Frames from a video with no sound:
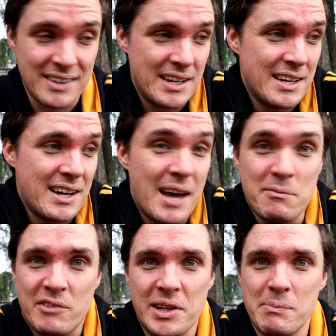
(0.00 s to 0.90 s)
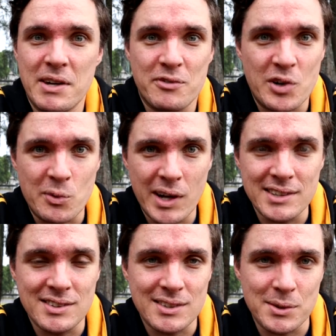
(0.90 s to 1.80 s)
I hadn't really been for a
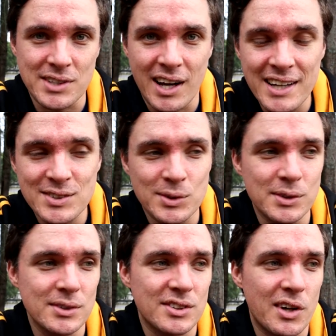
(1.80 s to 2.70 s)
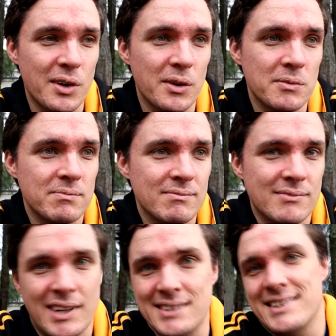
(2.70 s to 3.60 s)
run since I was in high school, so
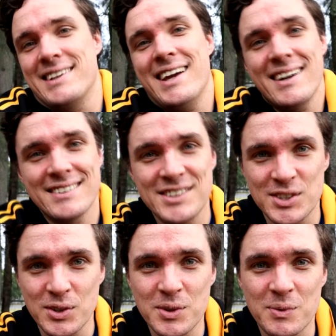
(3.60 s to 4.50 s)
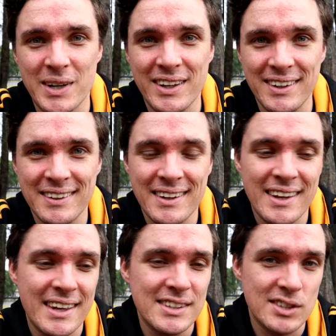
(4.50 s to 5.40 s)
I said, yeah, sure, why not?
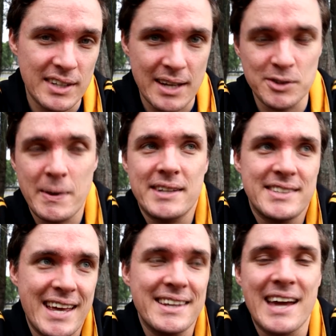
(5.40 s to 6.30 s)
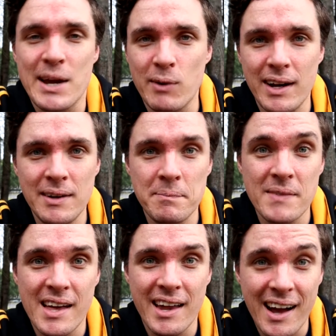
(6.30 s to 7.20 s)
Turned out it was about a 10K run
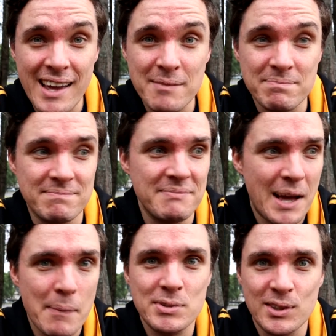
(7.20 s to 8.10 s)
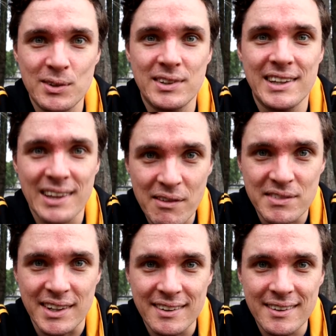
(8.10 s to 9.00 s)
and I absolutely loved it.